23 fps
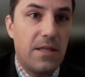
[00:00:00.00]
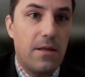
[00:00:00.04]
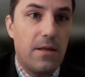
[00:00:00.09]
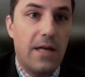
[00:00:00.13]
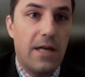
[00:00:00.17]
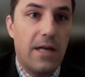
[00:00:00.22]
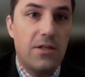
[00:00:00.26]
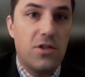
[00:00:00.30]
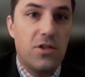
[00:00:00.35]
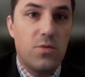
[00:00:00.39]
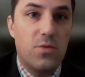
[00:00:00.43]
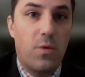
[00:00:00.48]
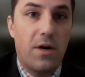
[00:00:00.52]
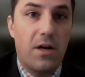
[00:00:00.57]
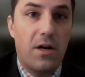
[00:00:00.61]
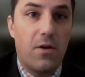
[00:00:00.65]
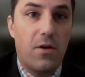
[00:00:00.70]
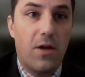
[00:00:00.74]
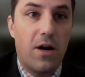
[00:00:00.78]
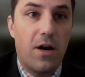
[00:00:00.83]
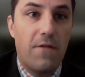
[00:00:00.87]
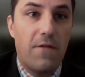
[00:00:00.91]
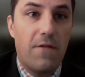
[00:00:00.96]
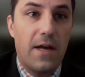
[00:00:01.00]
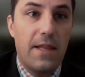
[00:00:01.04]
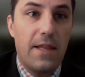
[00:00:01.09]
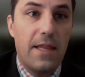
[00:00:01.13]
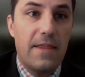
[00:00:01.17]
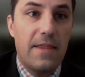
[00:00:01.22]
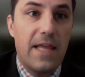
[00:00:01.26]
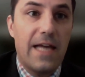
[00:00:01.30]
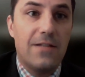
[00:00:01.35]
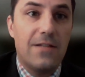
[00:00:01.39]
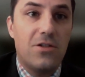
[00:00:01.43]
but I just want to clarify
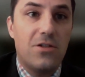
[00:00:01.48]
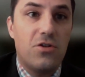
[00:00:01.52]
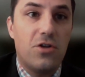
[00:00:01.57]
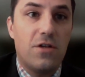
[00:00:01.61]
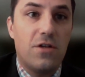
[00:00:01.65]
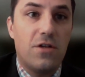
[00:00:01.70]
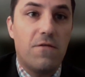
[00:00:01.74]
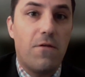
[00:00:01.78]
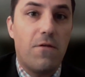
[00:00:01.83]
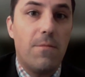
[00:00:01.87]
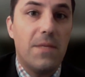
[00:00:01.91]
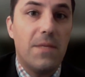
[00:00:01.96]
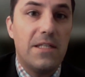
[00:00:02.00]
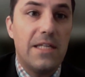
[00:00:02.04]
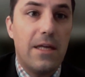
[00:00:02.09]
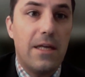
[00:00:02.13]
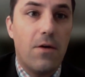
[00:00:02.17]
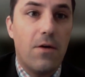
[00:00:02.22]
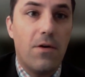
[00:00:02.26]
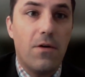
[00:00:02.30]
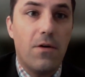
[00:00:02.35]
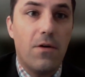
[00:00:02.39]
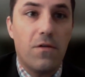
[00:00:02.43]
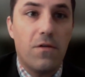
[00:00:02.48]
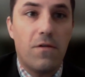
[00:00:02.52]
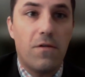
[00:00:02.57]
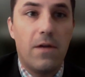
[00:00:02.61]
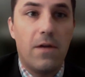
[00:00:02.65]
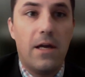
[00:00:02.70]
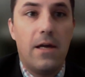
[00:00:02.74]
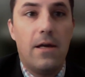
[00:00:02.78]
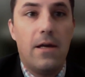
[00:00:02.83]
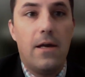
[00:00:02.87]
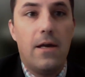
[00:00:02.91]
that that's just for
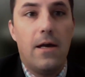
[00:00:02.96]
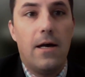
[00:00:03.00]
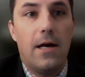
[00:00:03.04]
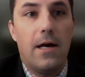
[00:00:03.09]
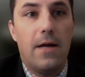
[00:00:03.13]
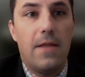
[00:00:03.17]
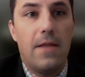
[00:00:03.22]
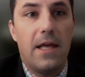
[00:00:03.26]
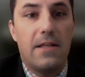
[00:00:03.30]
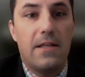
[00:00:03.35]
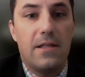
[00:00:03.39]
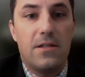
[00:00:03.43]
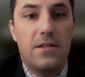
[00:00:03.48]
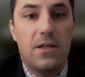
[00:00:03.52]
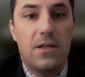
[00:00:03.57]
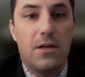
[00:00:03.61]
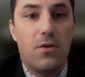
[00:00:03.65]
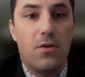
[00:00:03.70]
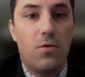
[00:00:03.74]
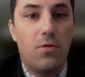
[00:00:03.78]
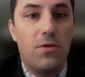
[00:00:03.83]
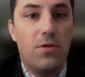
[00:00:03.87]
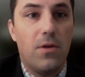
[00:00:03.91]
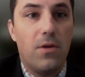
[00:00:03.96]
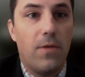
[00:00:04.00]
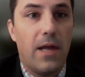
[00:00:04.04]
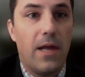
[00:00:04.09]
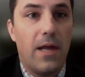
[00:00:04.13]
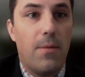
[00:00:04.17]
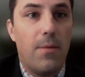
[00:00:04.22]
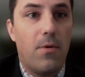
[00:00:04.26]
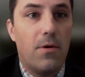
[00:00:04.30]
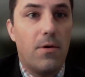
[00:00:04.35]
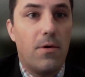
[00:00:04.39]
materials. Uh, that doesn't include the
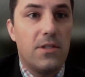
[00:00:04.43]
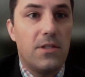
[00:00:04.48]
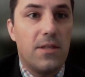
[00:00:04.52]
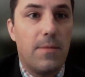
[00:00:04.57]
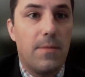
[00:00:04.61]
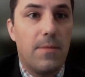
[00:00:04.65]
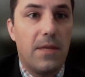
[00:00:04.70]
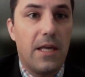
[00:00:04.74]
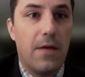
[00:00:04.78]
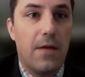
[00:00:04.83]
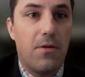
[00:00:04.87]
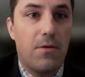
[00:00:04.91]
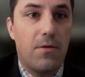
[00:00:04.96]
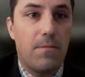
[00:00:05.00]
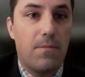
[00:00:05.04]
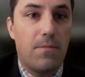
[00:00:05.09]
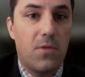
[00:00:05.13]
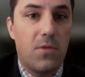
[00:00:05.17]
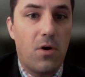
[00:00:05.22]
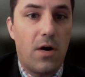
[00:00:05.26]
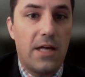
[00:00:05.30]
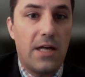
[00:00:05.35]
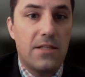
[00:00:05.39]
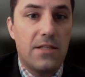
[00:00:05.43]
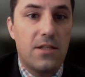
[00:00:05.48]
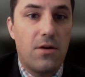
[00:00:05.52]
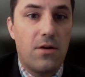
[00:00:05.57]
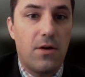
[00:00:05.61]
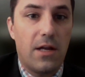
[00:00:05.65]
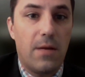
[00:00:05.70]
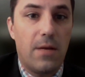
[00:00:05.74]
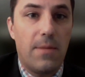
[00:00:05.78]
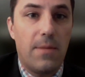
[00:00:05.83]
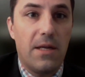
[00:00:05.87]
labor and some of the other costs
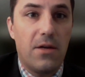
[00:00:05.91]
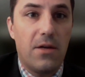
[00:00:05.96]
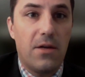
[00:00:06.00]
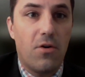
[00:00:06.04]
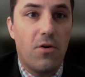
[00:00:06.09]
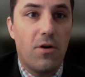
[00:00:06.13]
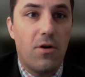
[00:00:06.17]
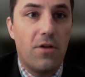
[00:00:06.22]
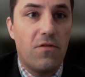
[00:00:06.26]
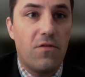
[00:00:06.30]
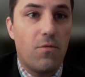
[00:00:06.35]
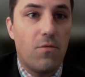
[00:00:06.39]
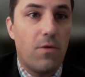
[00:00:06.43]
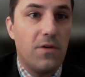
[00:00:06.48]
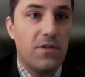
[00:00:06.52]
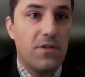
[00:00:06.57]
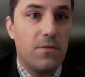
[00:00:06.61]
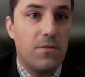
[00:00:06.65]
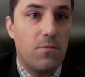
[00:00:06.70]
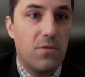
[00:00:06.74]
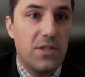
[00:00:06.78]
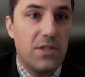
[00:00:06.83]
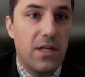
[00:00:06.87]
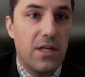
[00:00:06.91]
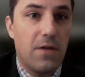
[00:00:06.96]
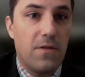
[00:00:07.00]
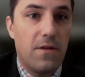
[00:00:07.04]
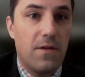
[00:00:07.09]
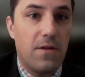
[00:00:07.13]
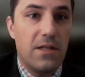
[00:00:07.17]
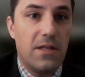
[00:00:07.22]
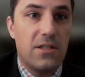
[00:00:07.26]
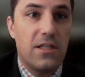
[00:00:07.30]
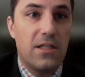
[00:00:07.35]
that are going to be incurred as a
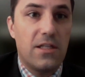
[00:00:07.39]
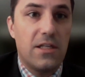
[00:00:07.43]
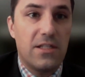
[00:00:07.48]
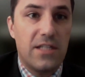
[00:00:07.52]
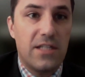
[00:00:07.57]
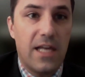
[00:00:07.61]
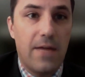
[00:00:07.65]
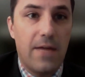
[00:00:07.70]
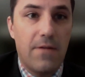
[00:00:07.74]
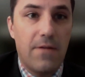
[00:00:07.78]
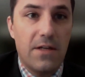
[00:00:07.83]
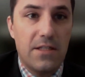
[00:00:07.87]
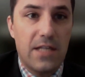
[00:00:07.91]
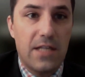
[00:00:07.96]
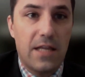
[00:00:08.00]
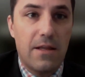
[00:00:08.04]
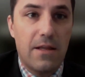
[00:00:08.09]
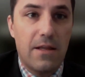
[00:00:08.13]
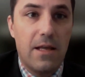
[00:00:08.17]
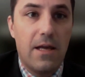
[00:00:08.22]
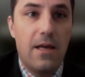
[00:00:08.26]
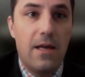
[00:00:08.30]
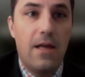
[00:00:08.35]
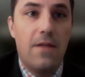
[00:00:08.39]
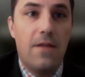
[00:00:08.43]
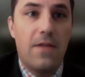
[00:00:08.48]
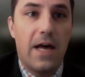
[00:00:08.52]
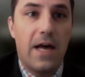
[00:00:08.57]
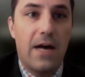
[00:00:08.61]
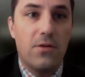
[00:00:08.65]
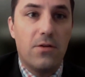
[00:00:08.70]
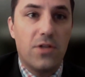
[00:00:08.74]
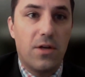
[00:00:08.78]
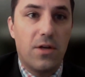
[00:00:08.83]
result of this and the savings that
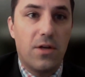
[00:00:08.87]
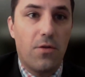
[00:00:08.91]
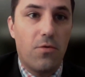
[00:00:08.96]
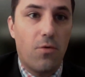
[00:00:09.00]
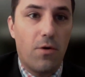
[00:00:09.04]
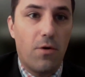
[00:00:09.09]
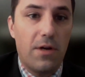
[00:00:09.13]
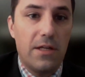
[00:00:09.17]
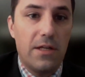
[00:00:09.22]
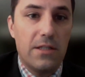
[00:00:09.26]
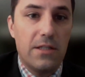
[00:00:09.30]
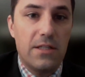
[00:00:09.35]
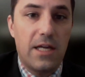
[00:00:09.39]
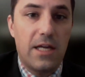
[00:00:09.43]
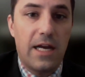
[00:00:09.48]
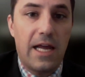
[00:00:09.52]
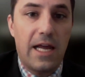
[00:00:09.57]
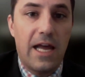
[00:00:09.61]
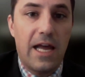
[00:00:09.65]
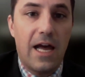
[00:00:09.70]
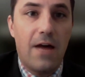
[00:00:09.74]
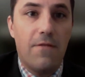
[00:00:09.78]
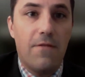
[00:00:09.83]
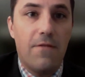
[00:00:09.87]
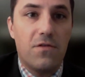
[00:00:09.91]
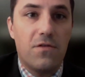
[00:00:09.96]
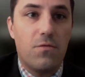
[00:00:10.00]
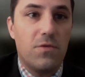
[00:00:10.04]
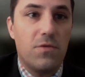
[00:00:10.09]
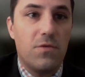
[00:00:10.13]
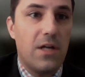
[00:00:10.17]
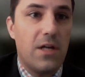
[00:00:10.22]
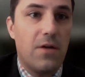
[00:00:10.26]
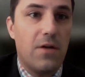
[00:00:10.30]
the housing authority is going to have
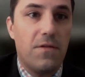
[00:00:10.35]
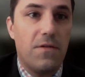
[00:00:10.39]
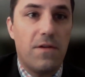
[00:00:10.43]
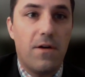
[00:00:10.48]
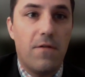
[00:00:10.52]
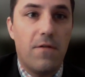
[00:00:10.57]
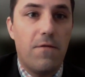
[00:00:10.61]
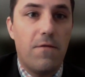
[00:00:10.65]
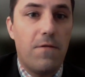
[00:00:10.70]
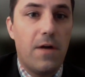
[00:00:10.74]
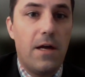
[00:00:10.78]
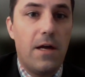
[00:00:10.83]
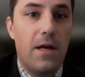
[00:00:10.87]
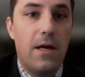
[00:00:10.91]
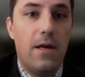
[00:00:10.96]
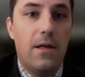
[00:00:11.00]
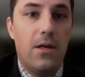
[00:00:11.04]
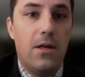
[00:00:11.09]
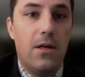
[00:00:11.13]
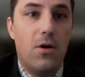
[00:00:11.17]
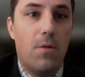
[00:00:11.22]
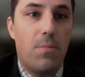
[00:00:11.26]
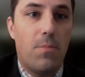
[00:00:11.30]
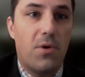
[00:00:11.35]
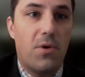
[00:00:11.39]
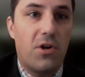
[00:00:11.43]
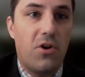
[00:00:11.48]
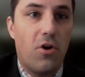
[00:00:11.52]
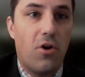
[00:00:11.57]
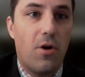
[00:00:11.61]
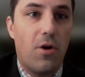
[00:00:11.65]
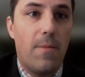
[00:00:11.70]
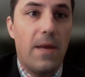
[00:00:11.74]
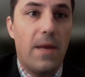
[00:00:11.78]
as a result of you know
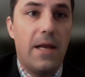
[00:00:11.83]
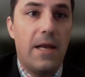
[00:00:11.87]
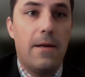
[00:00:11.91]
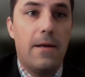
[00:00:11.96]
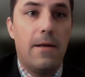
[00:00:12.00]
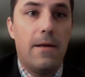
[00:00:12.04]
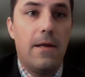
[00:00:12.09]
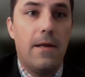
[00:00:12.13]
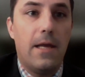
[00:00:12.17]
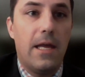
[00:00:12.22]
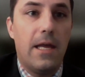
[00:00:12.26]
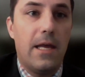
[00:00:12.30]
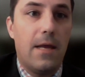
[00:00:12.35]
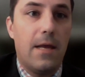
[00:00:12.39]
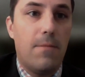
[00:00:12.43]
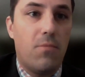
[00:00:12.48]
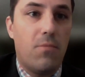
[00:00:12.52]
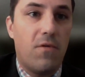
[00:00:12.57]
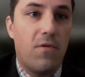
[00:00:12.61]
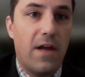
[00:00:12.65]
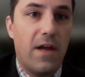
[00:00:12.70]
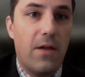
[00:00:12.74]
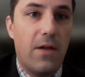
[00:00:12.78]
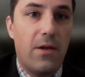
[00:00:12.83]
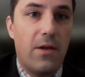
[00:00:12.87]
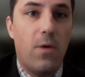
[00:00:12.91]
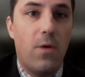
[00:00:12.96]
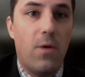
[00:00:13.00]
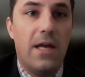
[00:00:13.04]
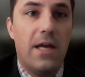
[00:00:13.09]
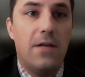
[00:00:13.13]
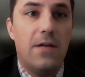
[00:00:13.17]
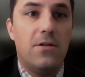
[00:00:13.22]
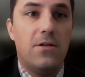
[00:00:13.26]
procurement and
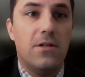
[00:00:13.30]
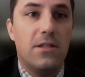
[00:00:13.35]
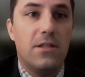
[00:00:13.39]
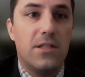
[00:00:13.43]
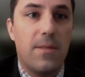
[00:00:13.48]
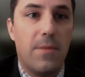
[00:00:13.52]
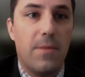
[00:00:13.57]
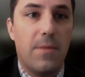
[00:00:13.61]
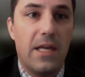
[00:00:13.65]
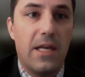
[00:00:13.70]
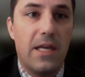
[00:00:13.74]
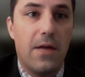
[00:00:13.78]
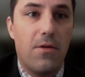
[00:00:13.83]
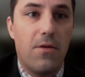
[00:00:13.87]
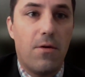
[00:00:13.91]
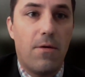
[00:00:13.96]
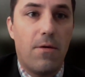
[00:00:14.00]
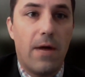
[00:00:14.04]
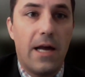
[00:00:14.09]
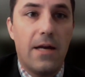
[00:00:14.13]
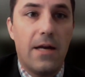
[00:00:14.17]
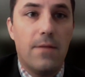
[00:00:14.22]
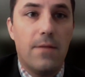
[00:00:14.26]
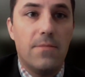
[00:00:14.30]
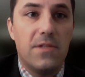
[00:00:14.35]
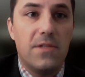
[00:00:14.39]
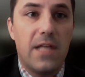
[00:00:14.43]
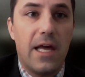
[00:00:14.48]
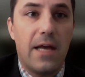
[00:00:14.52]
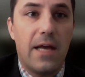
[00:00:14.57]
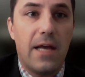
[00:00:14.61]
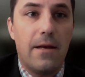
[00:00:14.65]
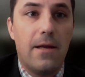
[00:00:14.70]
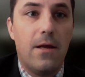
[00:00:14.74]
prevailing wage and some of the other
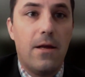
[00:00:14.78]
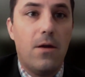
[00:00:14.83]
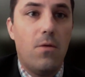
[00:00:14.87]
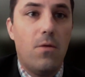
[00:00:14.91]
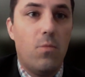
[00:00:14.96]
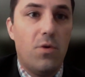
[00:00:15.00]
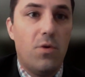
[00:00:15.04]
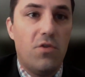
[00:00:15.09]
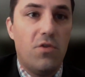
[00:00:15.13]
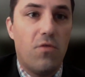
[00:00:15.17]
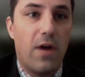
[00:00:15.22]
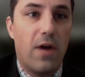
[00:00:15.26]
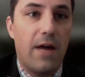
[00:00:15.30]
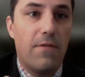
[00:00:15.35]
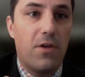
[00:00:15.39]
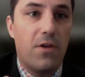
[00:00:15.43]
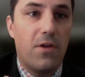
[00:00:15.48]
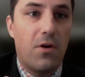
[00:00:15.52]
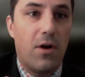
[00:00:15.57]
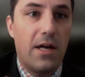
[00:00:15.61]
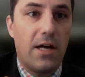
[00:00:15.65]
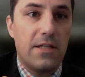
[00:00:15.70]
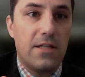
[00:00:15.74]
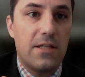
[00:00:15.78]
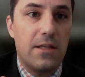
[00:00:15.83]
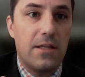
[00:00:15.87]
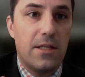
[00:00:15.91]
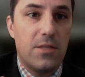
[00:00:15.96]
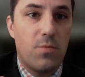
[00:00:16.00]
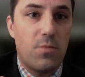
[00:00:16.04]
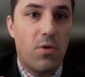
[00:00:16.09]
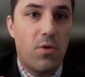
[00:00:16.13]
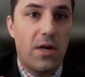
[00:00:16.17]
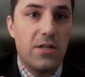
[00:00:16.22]
items that would drive the cost of
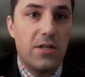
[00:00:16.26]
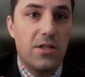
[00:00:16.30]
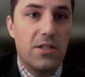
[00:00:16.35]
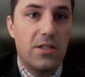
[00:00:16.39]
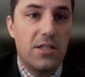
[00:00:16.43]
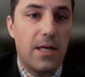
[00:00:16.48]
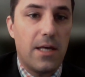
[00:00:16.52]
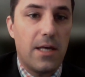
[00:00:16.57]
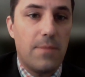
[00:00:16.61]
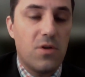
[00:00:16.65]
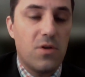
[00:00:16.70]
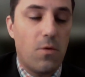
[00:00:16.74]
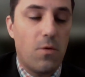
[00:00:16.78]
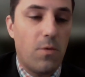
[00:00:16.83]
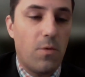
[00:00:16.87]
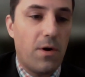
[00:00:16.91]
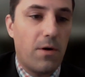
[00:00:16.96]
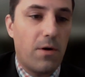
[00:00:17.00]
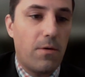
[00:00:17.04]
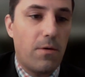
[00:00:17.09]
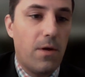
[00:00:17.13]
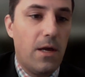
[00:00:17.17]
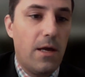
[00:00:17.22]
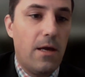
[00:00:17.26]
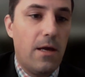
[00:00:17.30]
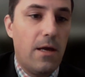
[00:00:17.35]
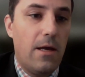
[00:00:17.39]
these projects up so we're